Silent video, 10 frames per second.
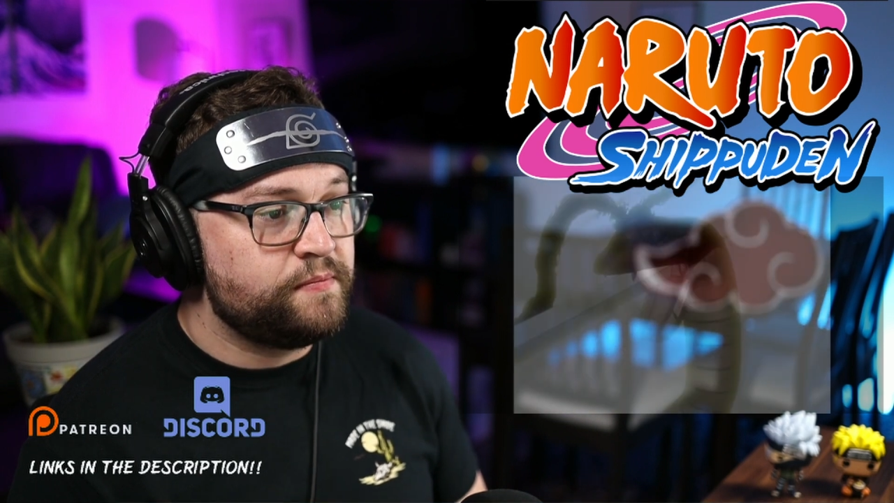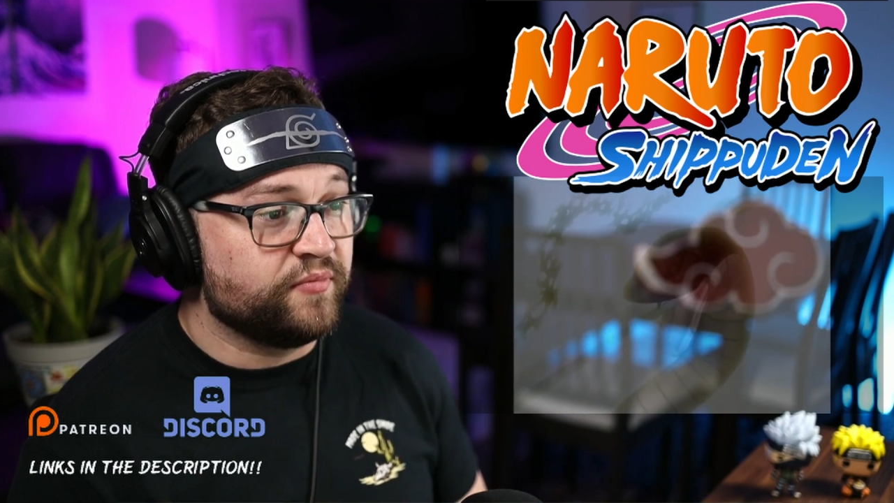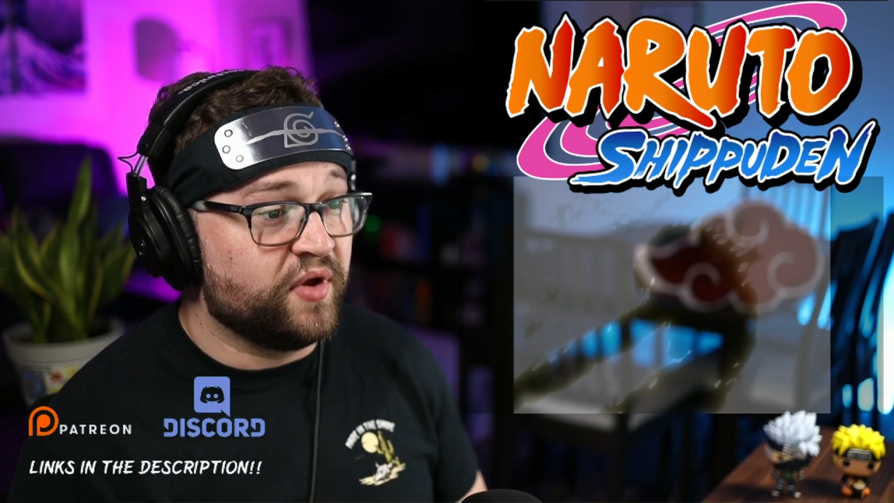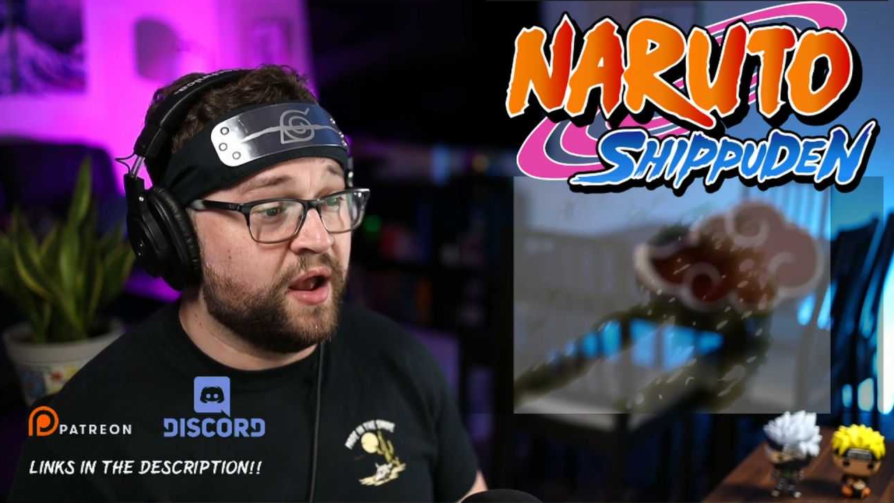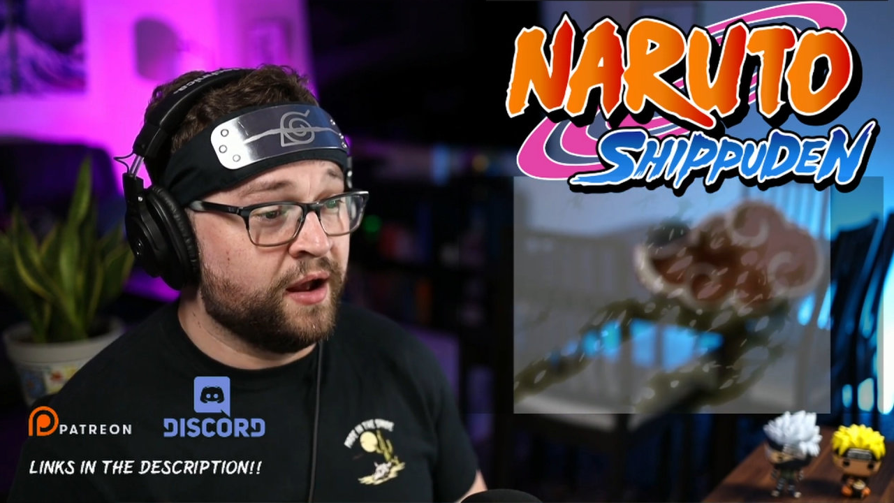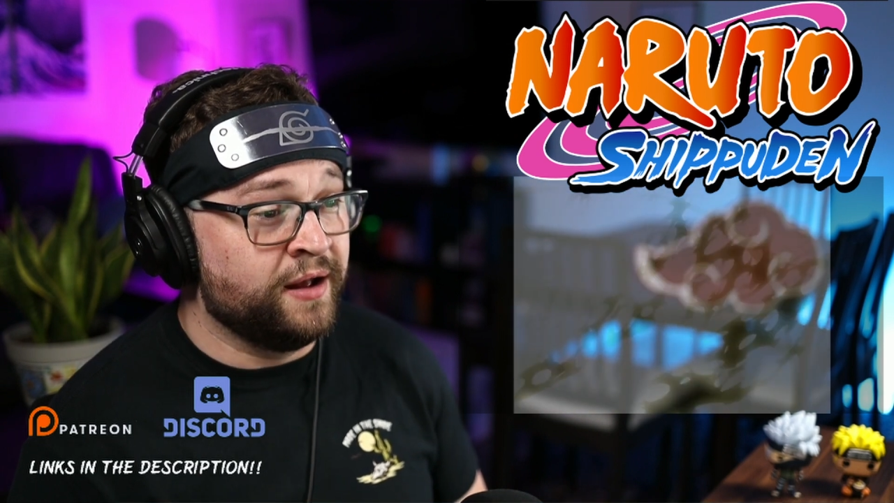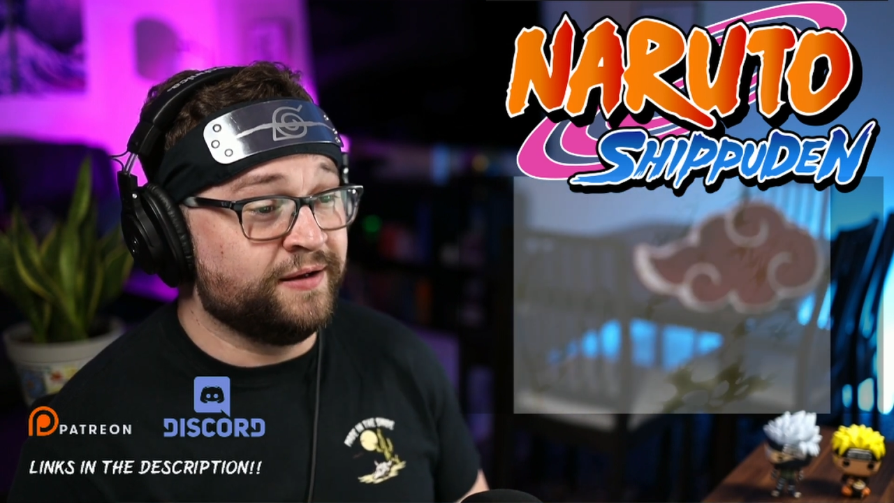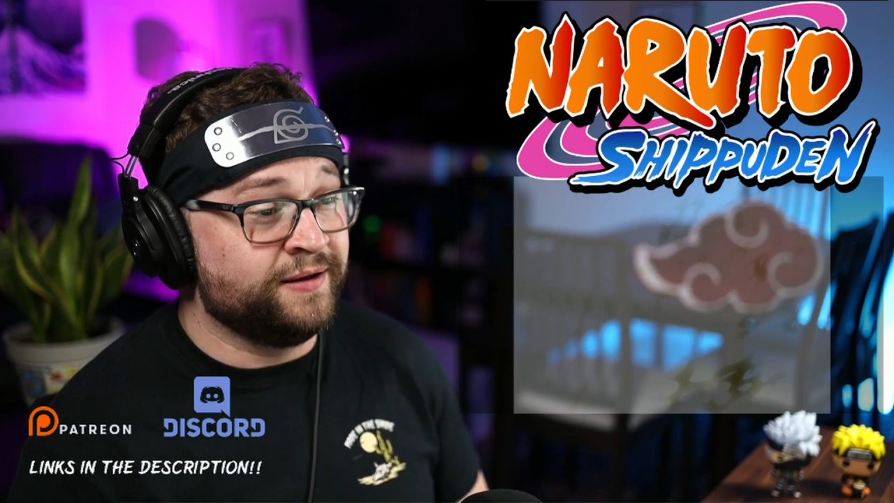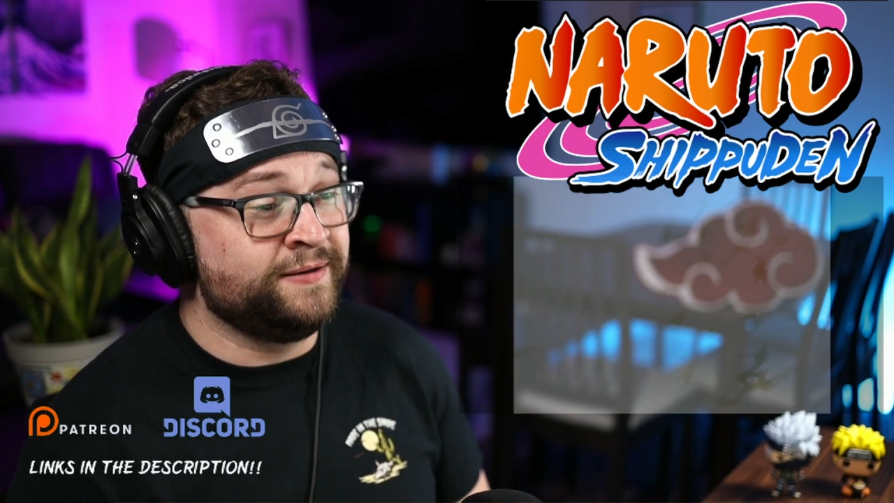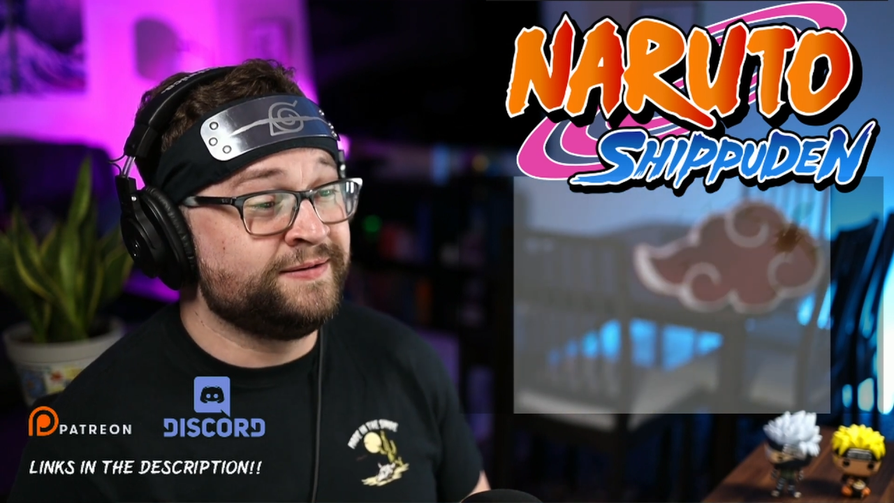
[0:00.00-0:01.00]

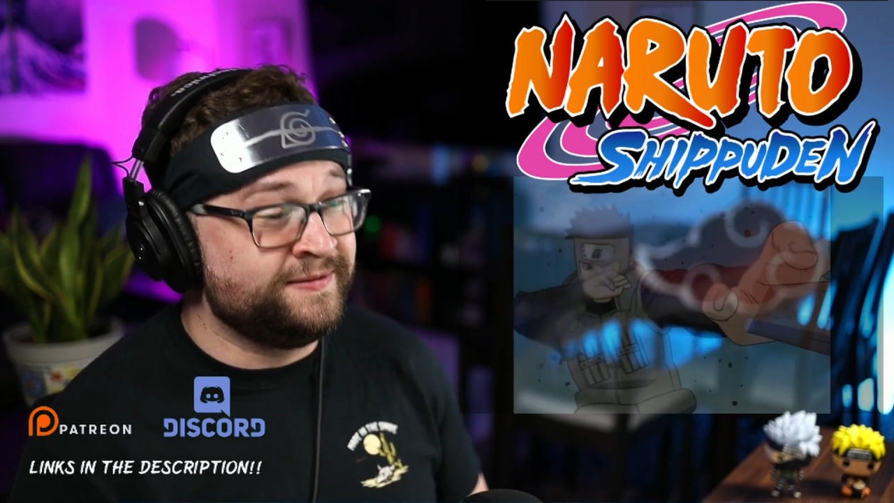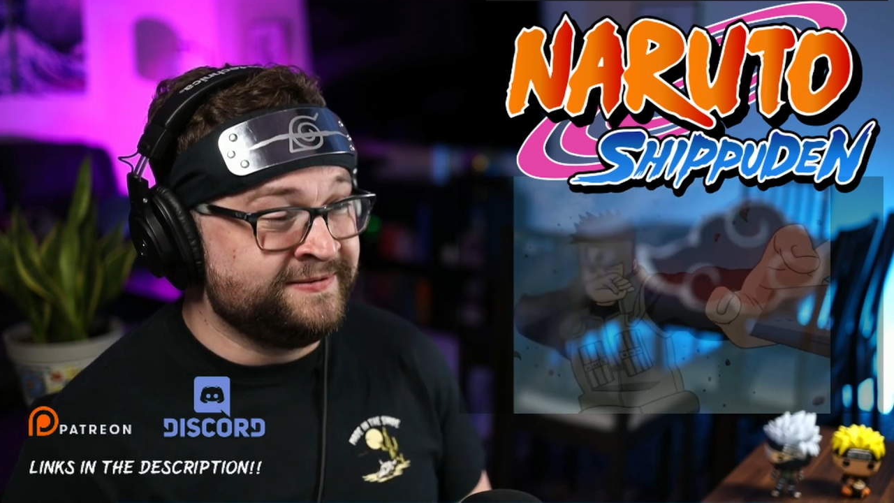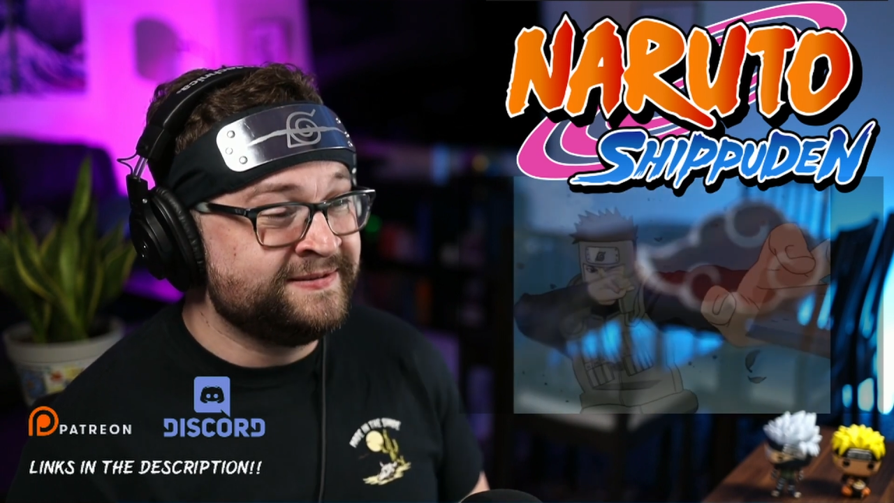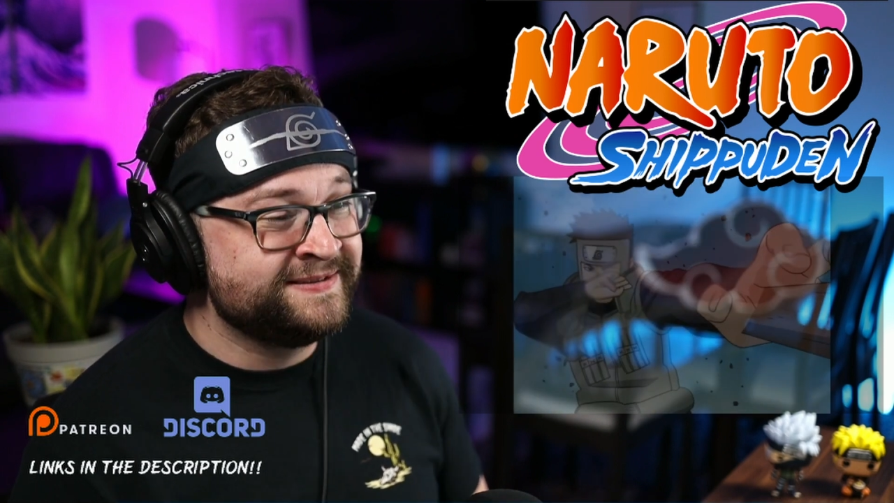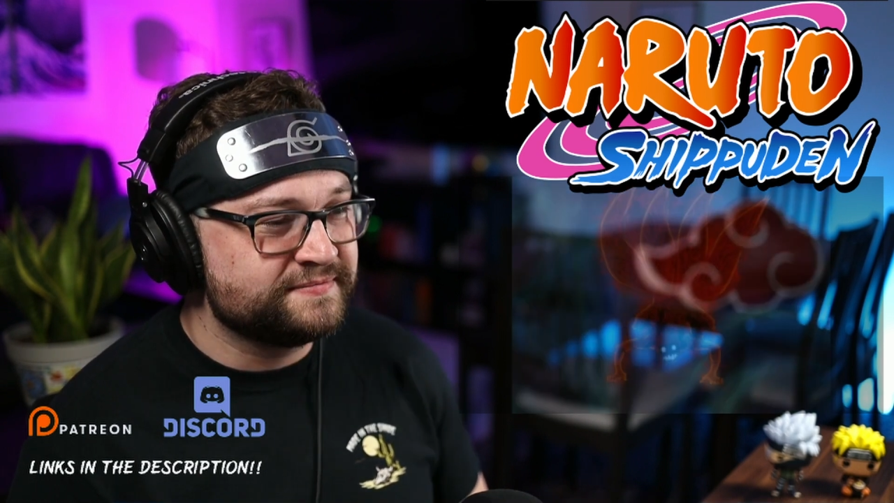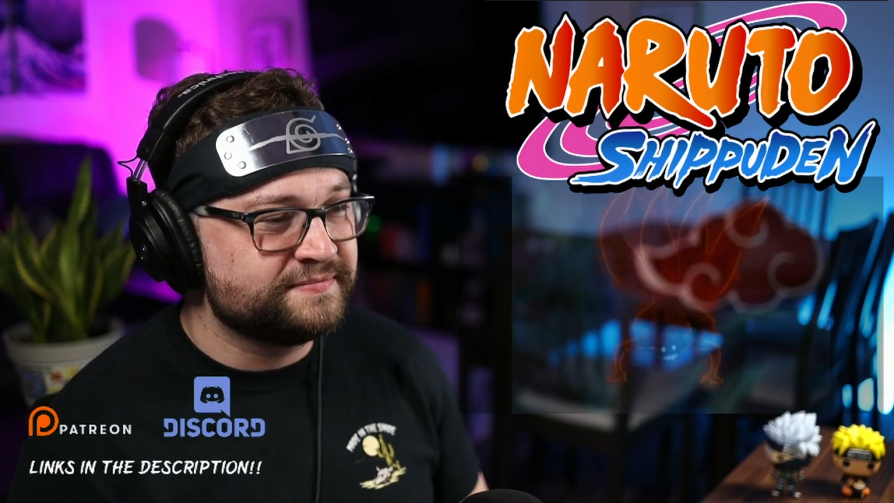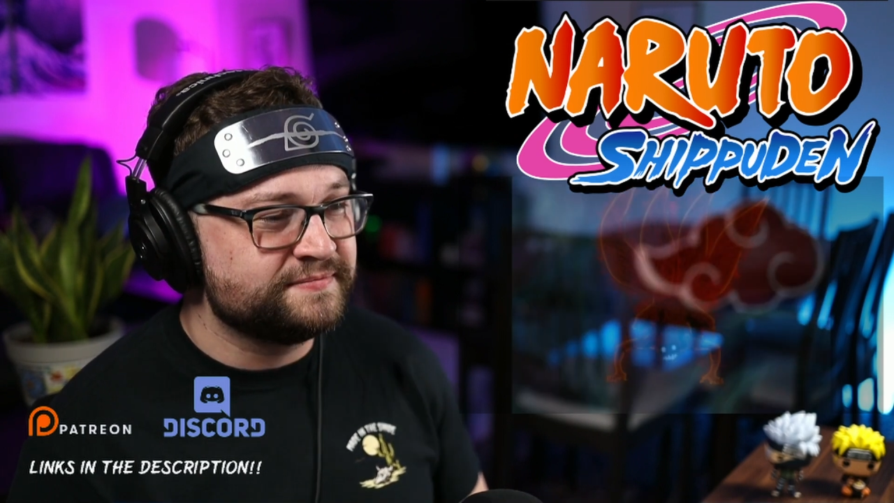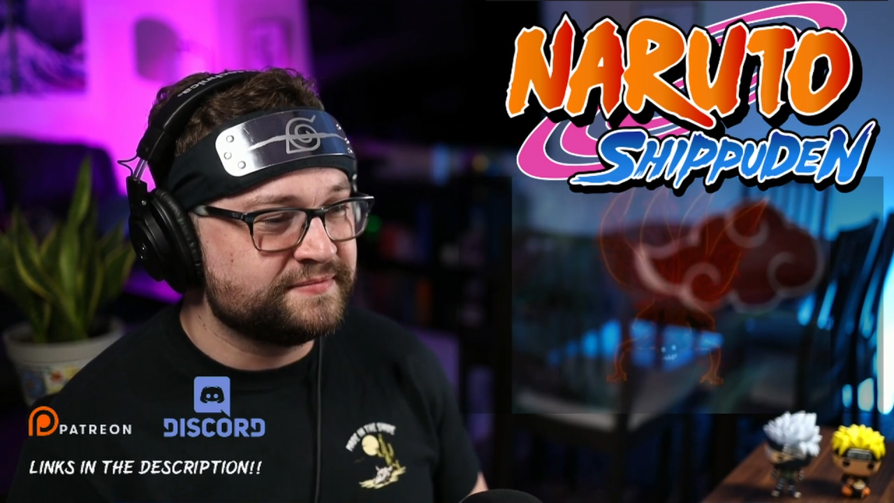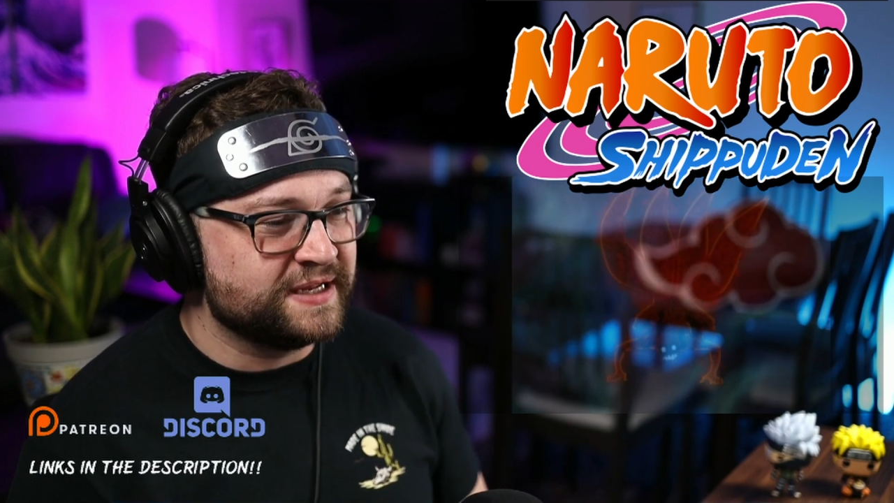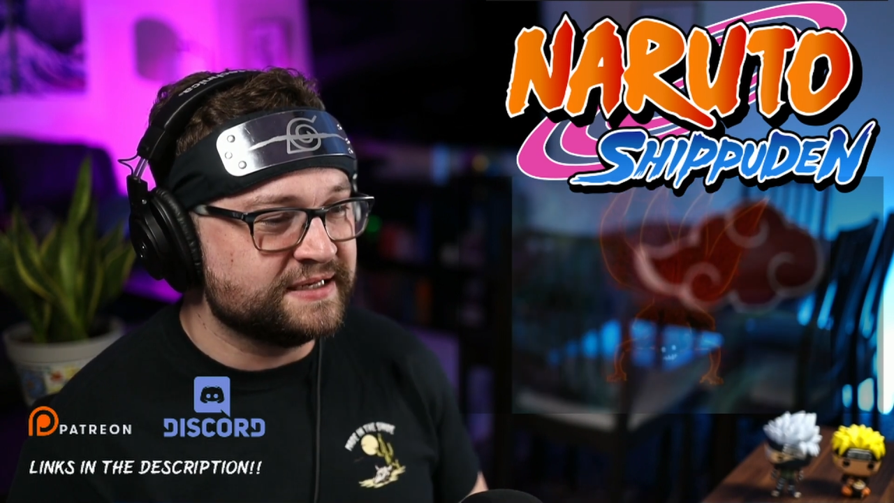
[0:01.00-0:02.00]
Yeah.
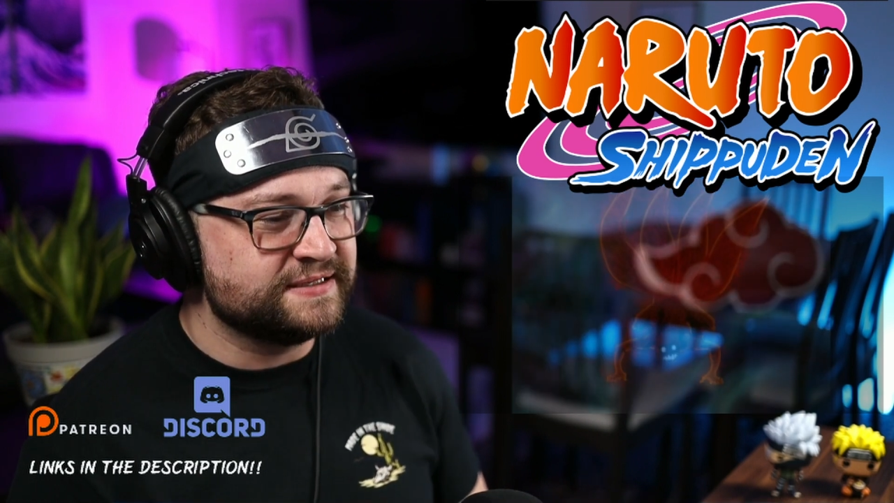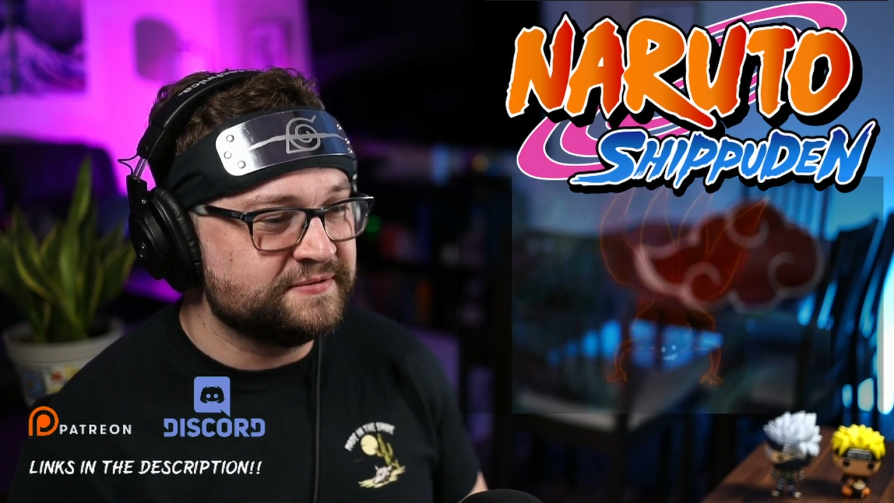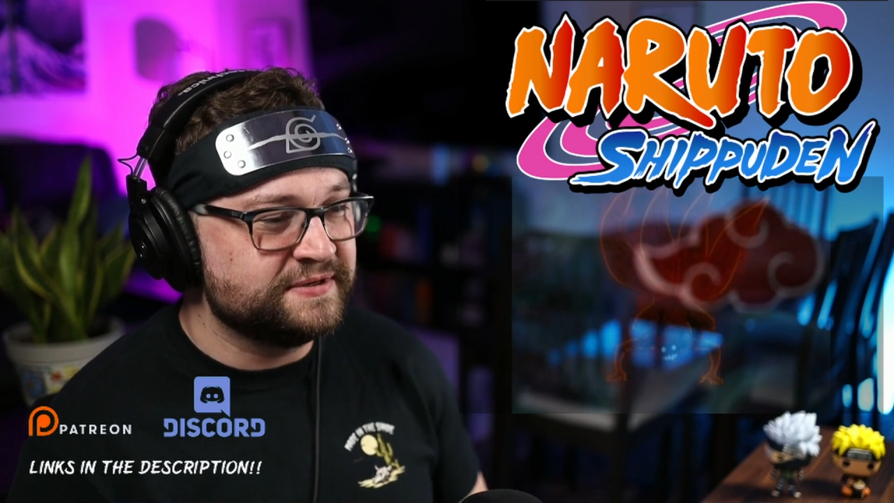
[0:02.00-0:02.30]
Yes, it will.